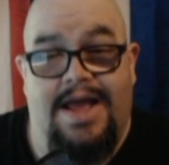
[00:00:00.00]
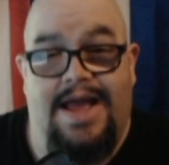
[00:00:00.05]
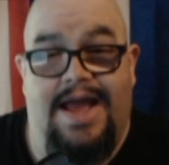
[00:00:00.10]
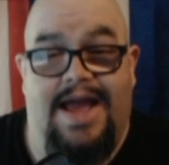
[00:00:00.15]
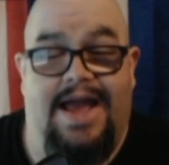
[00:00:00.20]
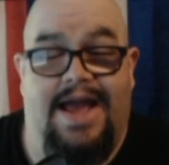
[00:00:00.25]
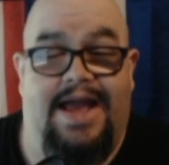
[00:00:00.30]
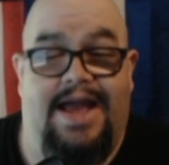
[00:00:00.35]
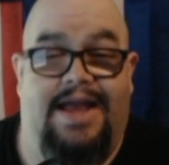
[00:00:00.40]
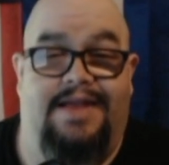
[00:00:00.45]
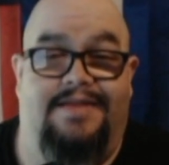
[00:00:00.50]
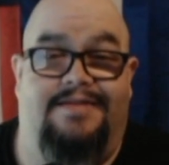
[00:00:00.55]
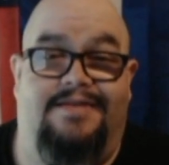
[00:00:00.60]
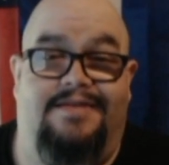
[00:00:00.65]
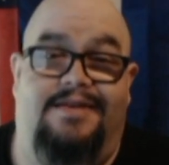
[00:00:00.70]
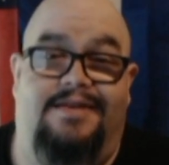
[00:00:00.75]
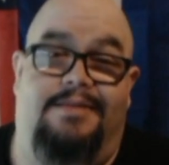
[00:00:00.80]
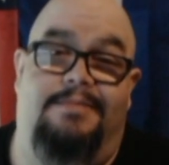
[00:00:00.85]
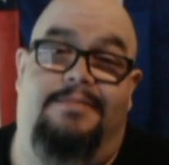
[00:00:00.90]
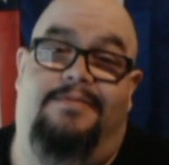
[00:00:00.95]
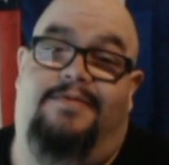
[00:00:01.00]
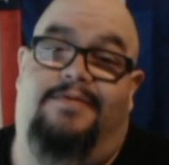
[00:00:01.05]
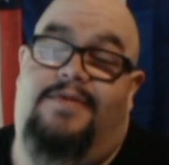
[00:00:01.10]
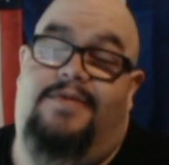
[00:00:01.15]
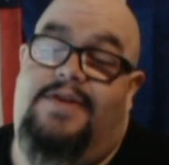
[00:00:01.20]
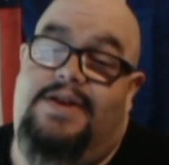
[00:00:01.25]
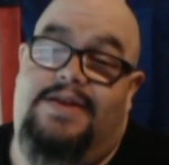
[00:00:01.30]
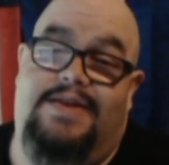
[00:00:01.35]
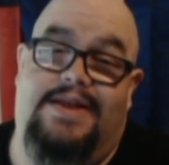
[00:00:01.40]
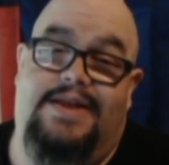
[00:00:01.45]
And something
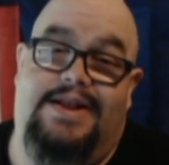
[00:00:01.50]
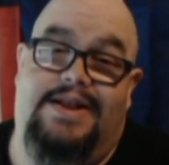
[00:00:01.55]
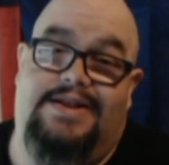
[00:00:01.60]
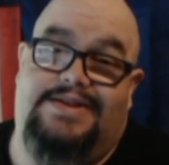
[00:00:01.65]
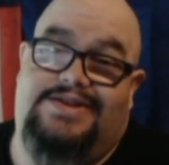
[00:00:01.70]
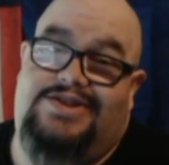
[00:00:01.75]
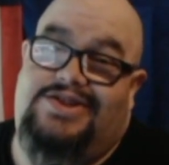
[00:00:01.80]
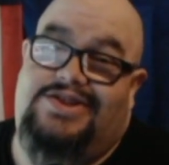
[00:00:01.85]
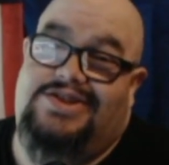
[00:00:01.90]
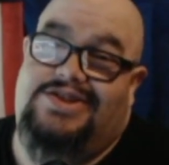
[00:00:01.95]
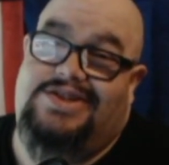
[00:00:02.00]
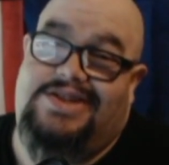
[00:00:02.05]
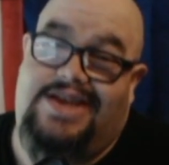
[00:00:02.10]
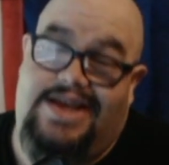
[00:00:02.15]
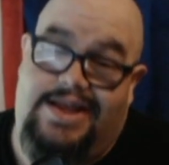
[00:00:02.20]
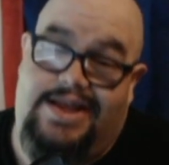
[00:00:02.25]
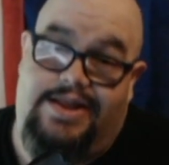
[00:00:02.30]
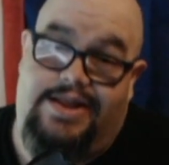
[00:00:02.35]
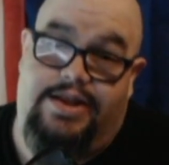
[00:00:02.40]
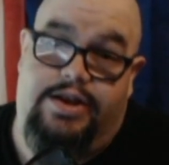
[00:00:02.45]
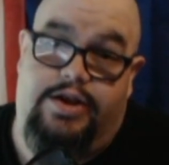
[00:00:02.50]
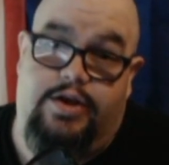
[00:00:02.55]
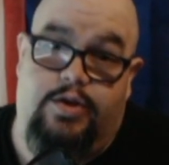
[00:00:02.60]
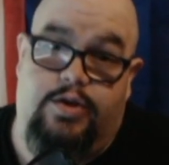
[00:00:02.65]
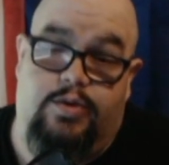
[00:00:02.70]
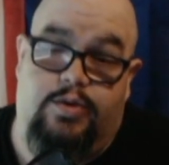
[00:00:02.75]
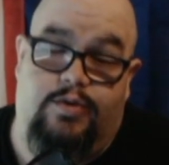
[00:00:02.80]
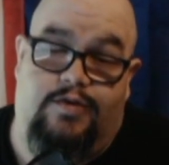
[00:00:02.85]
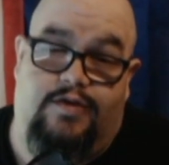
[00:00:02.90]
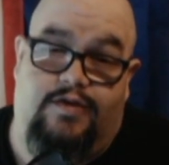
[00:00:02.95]
funny that is just hitting the
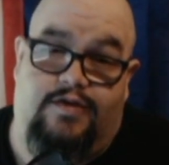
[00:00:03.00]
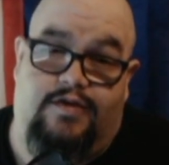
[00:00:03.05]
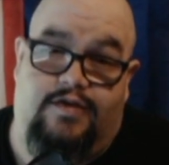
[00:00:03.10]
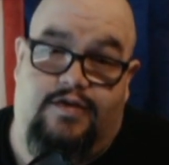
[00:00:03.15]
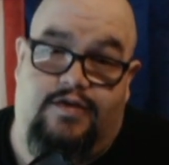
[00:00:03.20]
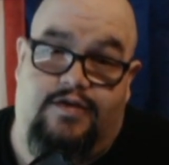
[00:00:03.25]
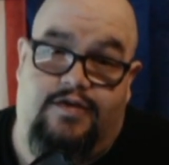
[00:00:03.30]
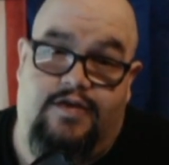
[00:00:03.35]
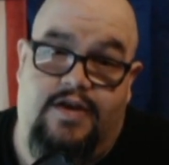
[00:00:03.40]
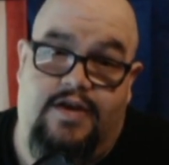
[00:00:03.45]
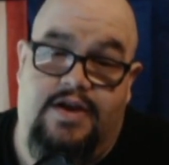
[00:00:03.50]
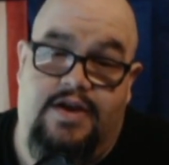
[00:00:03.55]
news is